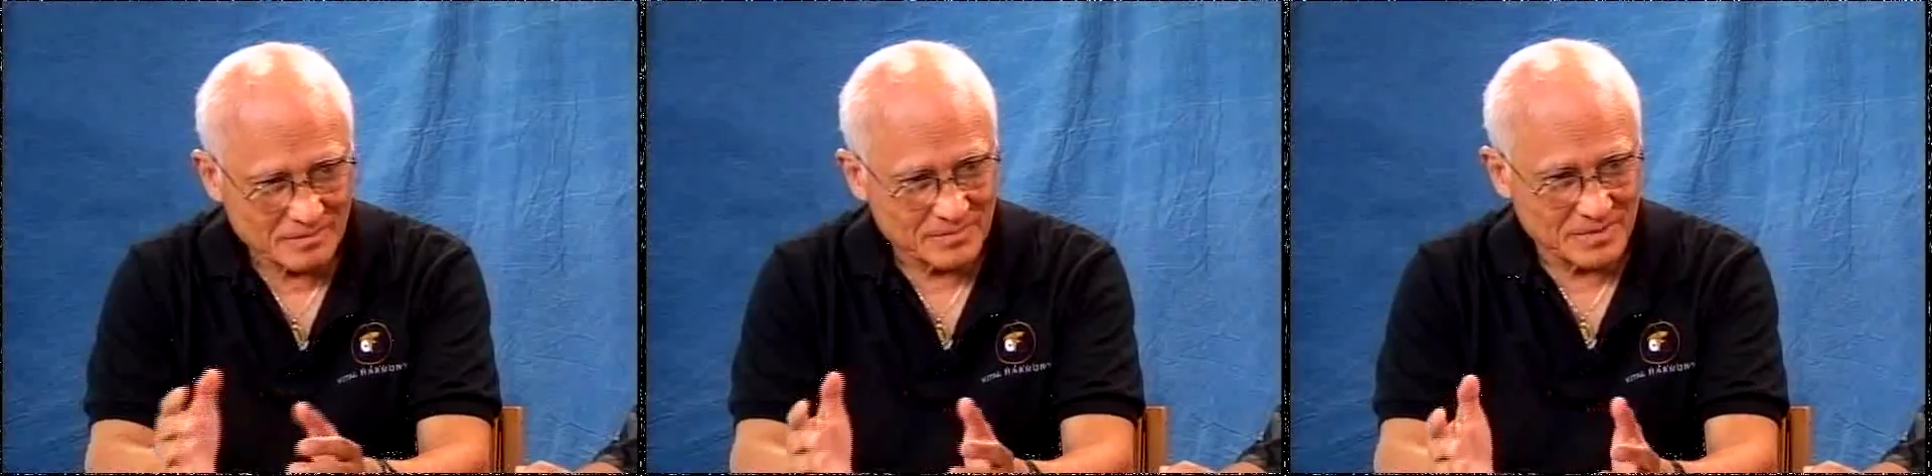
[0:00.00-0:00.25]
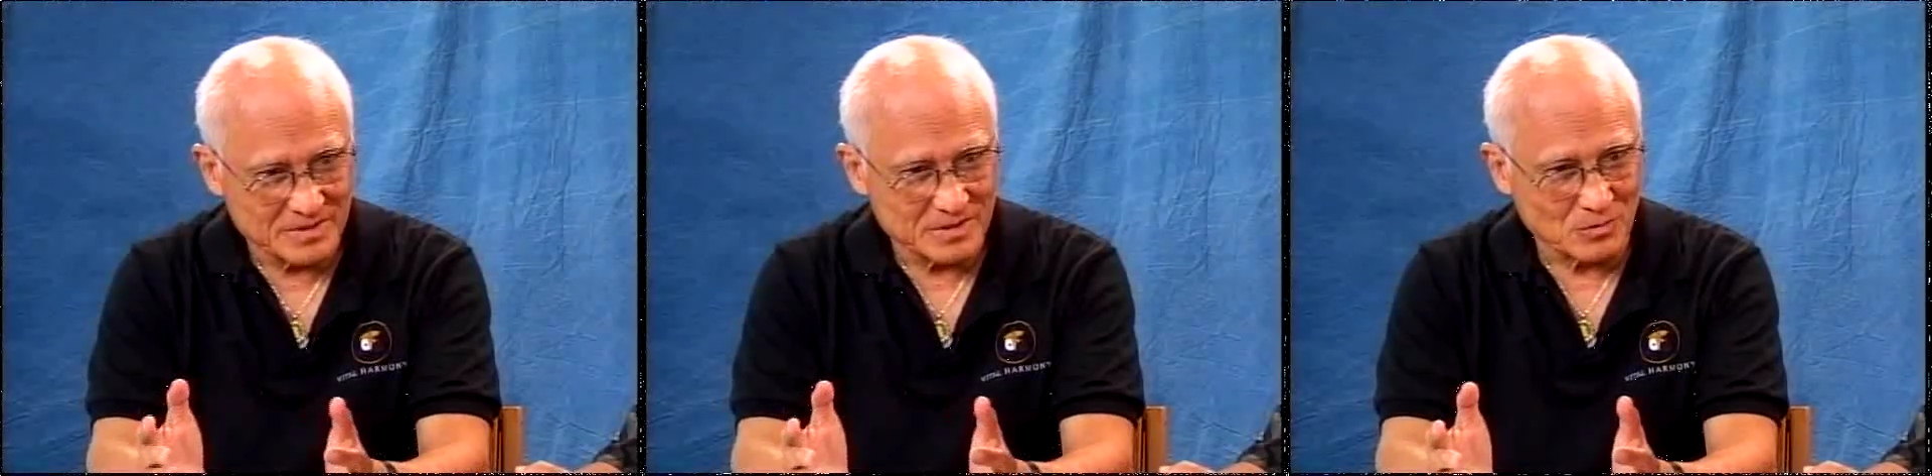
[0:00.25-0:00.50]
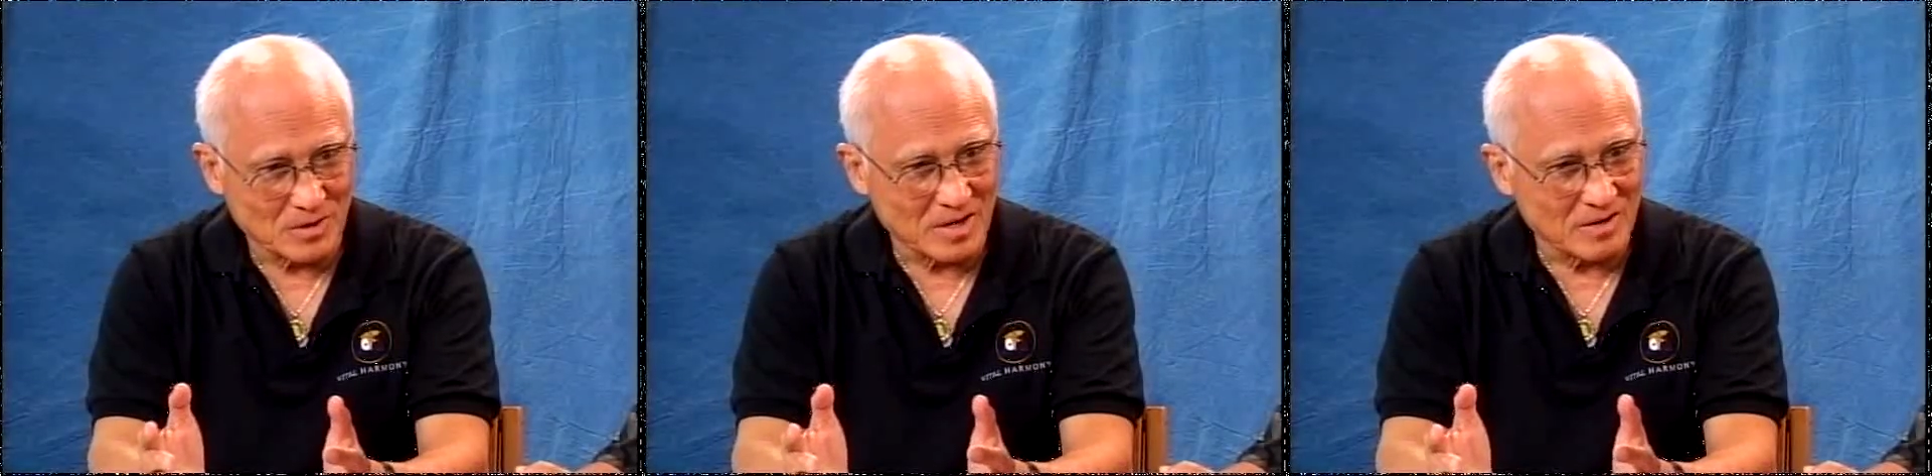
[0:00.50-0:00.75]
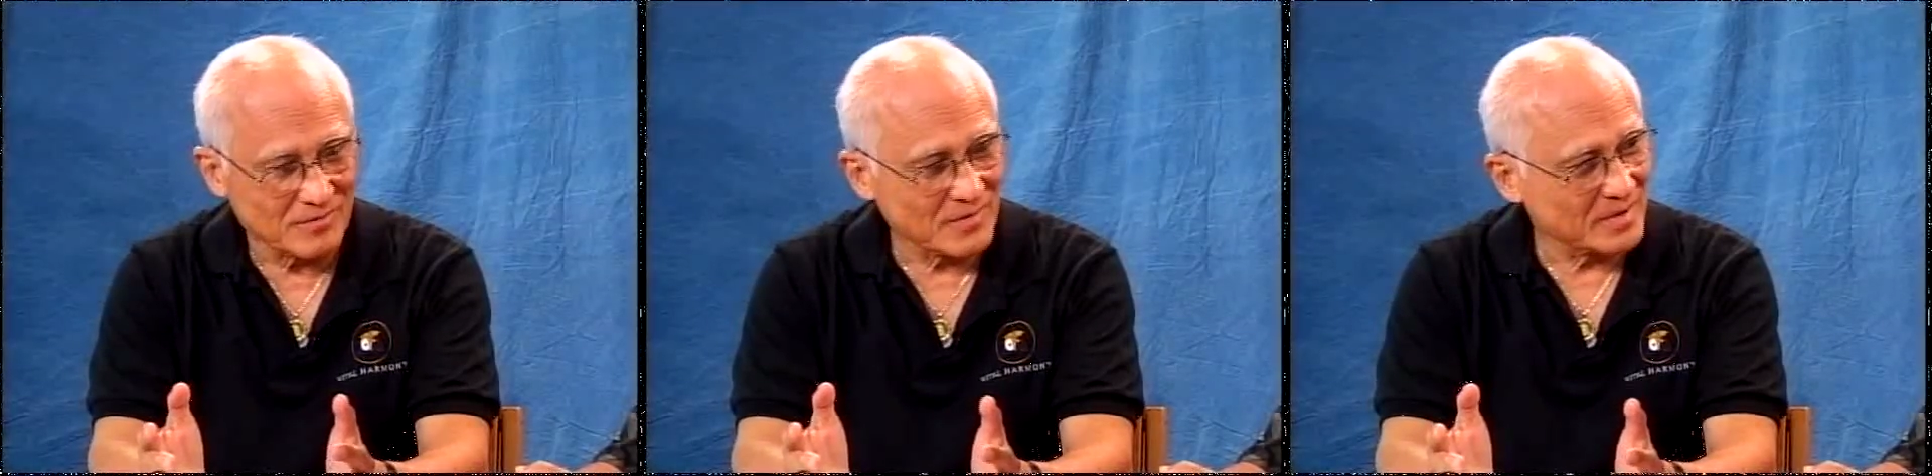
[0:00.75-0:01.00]
you say, well,
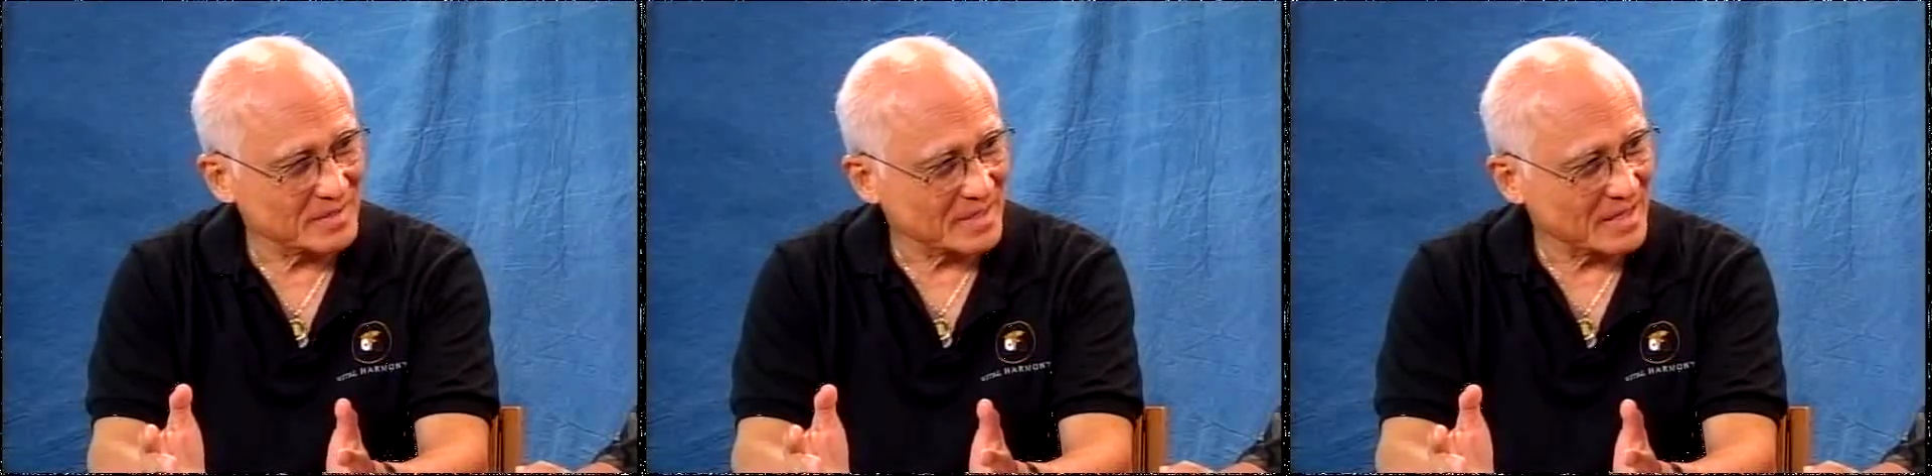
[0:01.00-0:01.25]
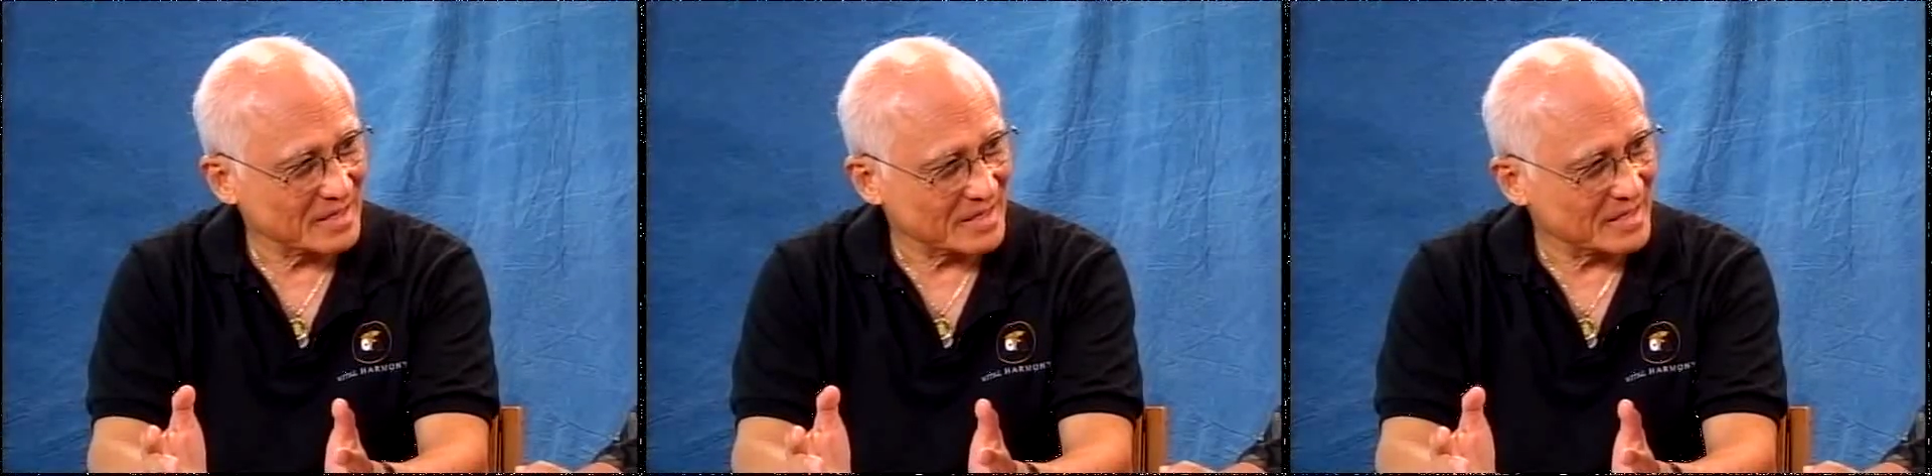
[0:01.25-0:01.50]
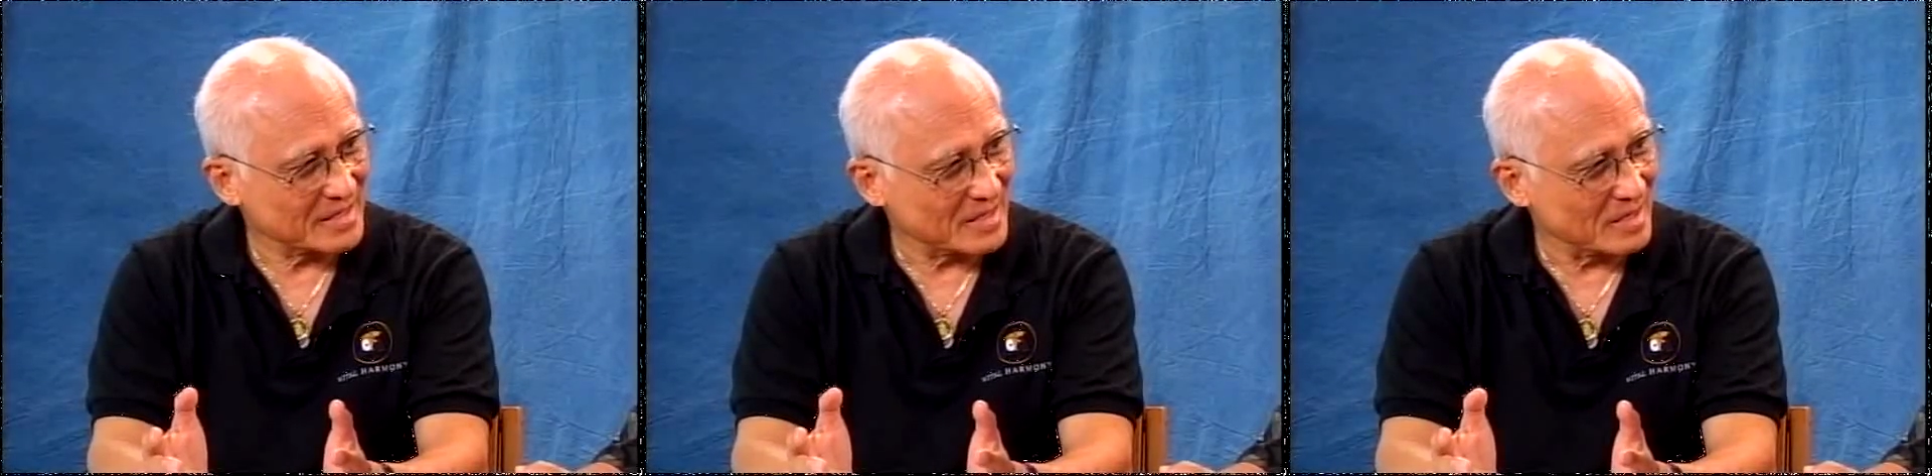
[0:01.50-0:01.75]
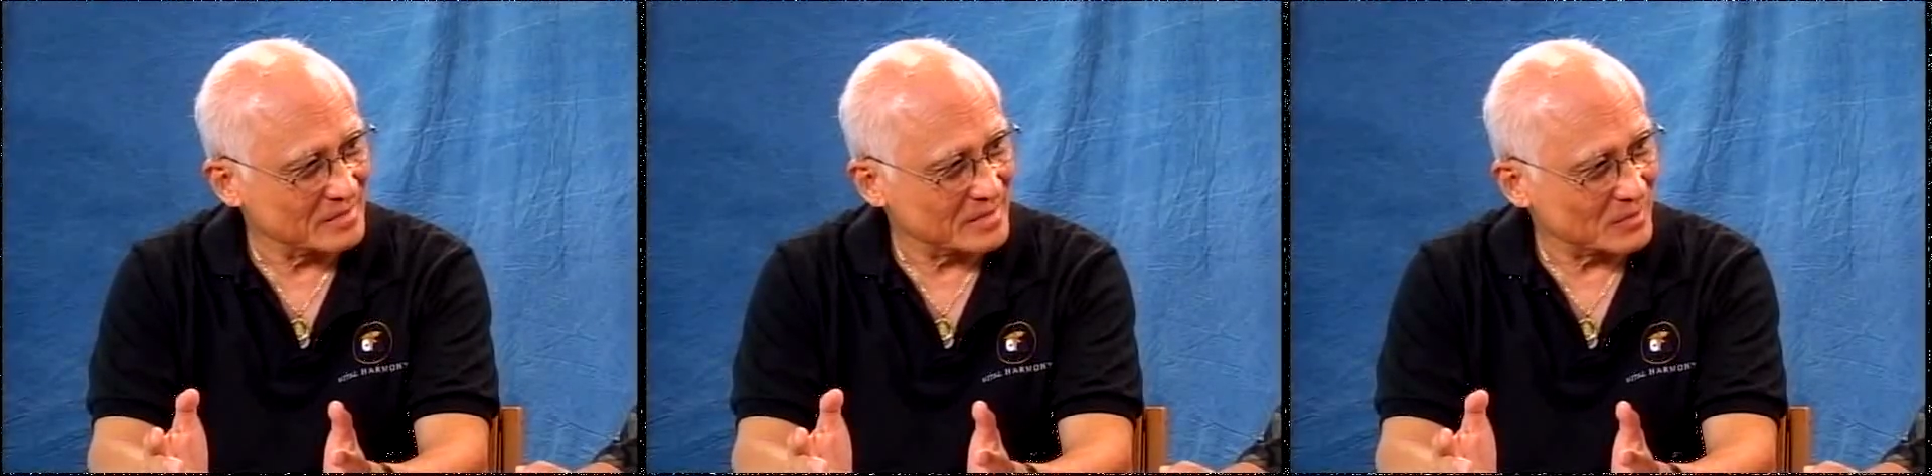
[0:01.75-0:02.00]
how far can it get
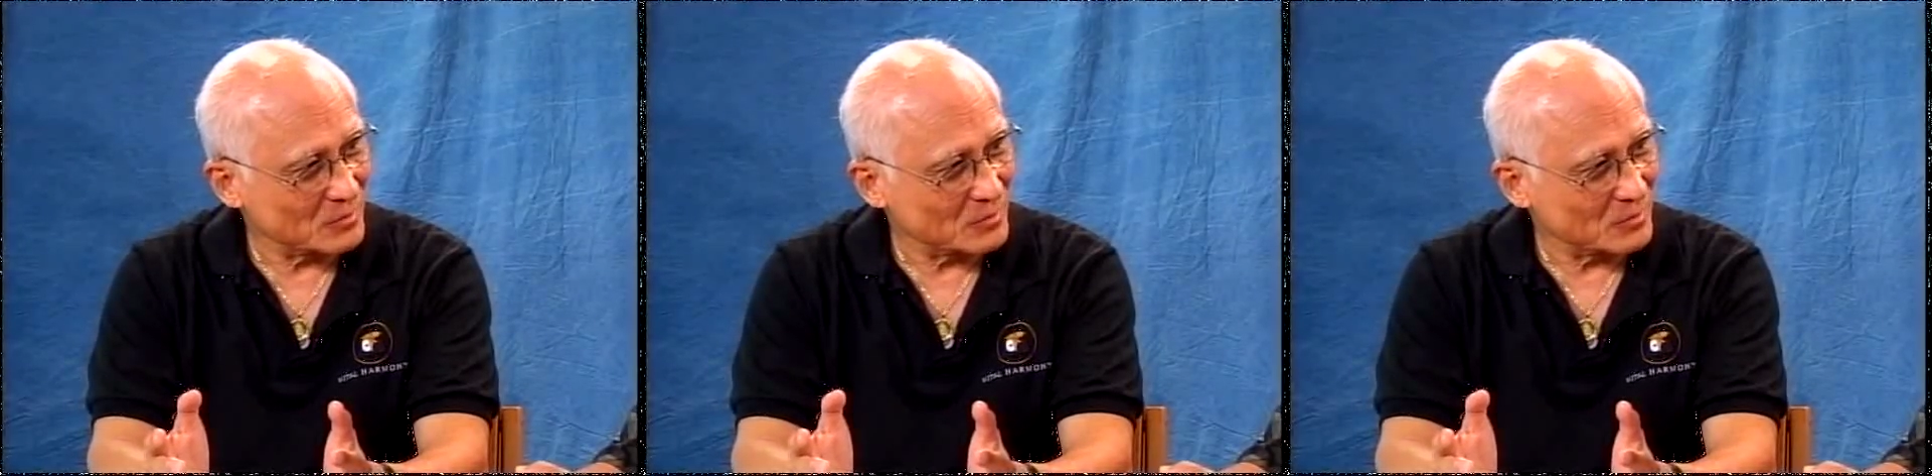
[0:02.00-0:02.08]
down there?